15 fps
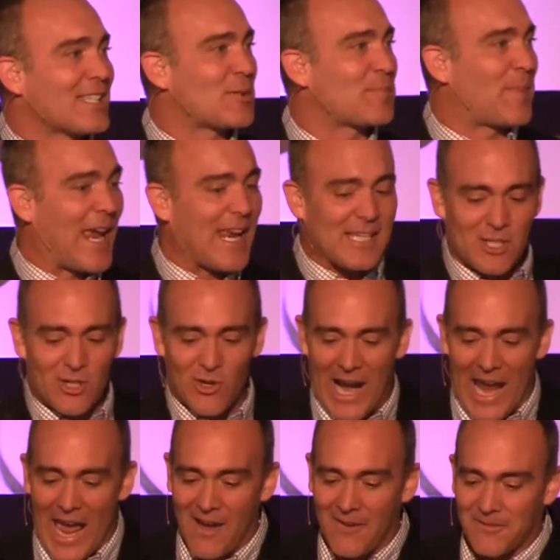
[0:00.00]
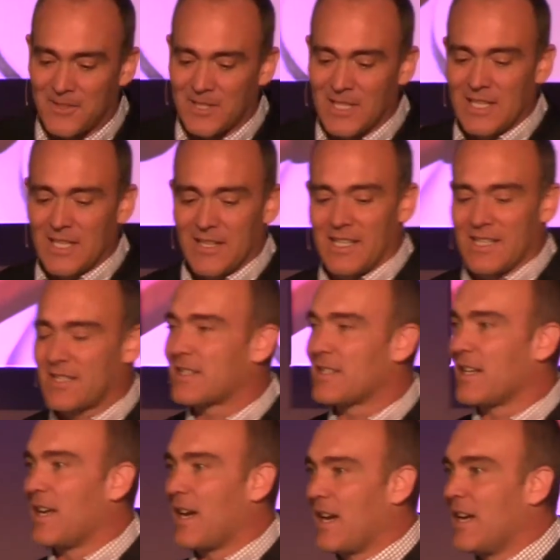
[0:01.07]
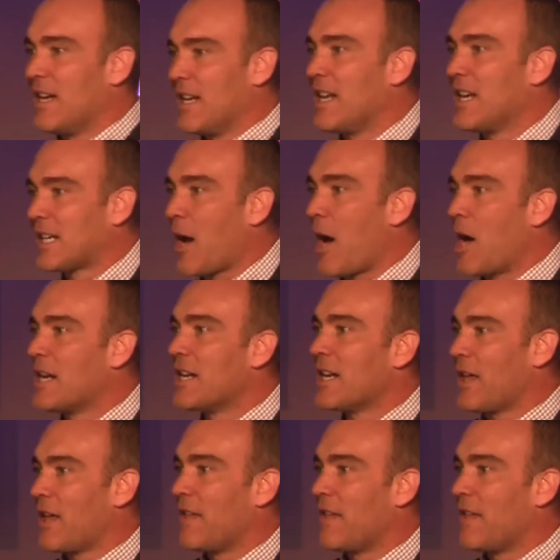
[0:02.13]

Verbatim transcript: spacecraft this, uh, in, in,